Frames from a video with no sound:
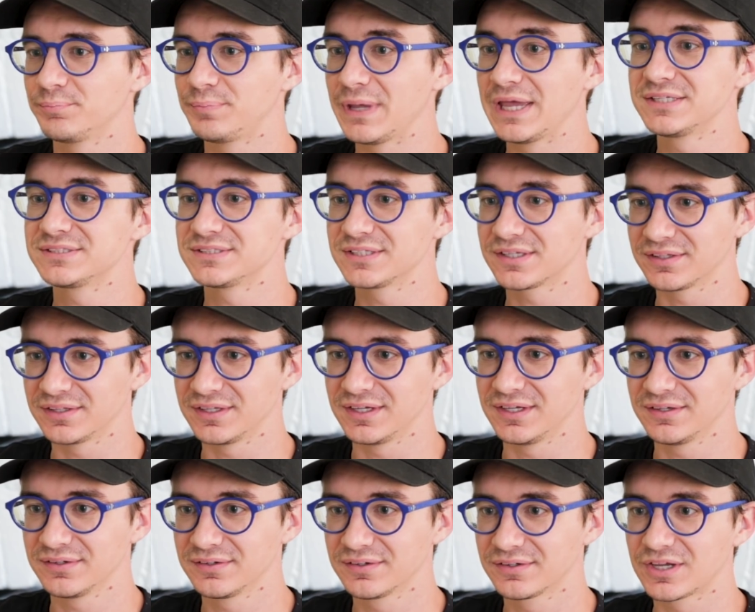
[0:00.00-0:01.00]

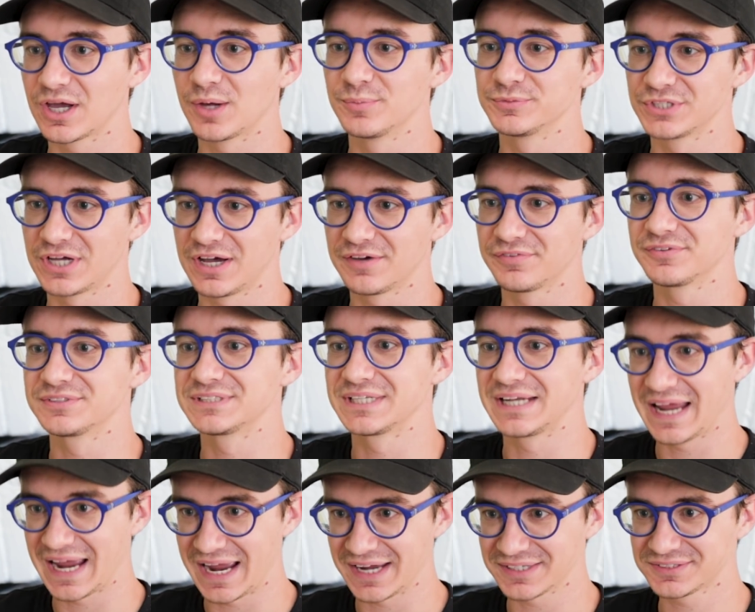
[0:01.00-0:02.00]
basically comes off as an
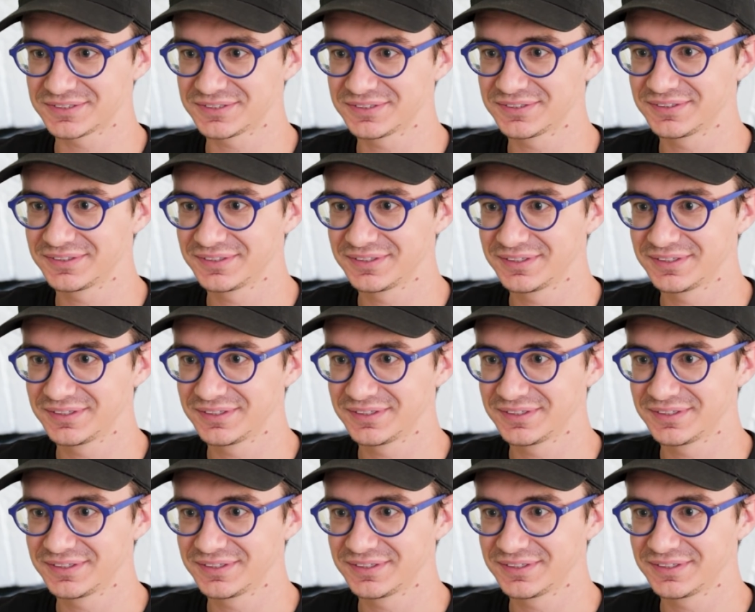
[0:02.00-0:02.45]
ass.